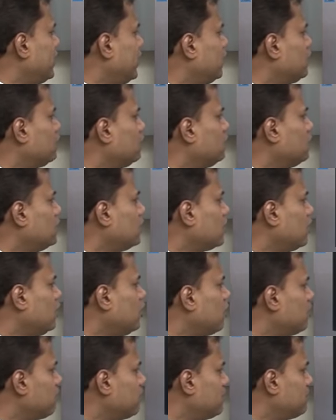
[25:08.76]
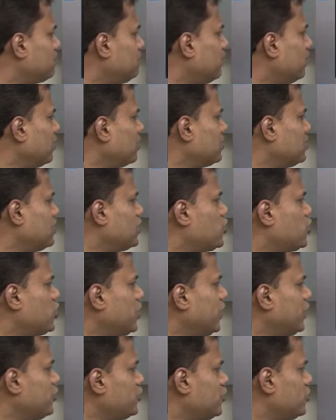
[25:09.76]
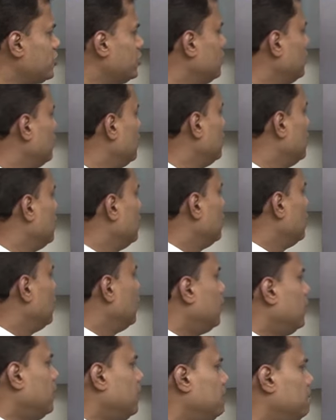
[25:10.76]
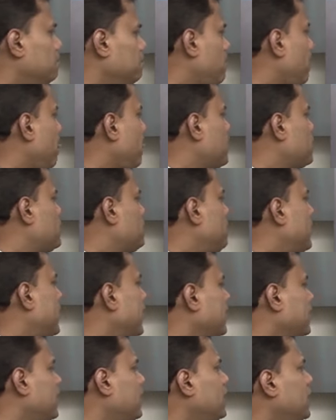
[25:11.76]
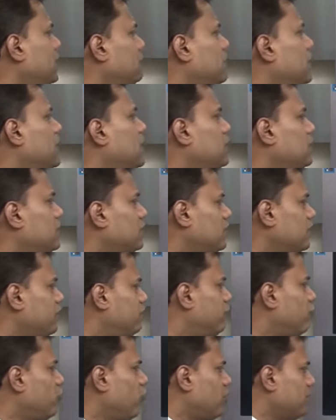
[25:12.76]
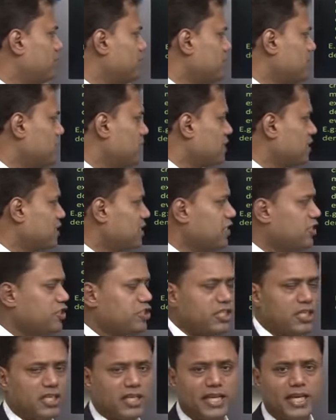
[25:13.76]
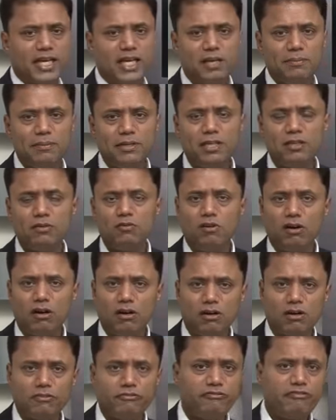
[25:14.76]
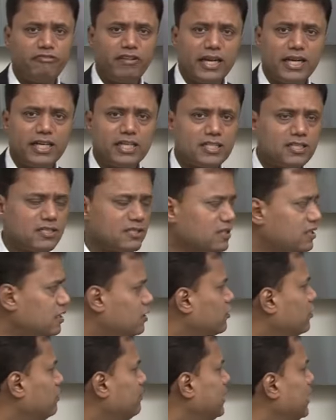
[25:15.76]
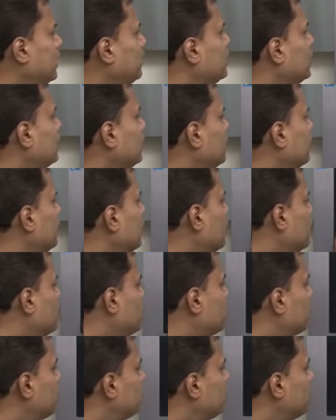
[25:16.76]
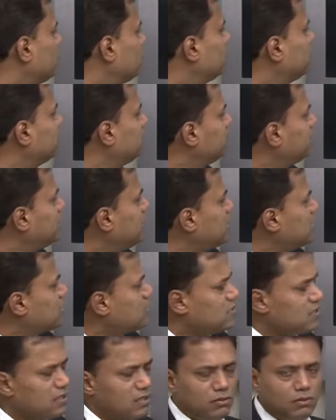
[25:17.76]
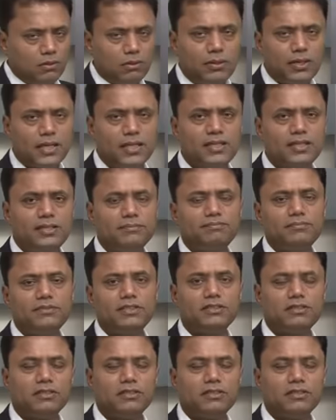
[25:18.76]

takeover, government policy change, spike in demand, reforms, recession, calamity, war, floods. It could be anything. So these, what are the,